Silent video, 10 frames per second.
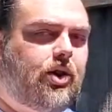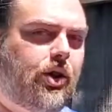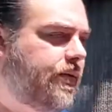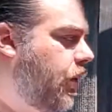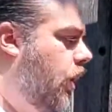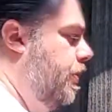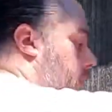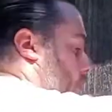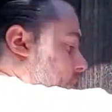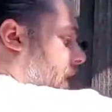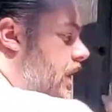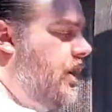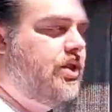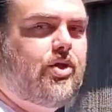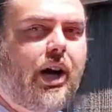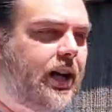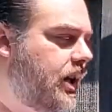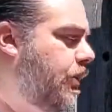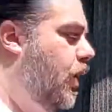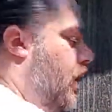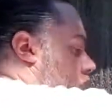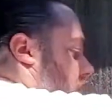good form, striking the wall.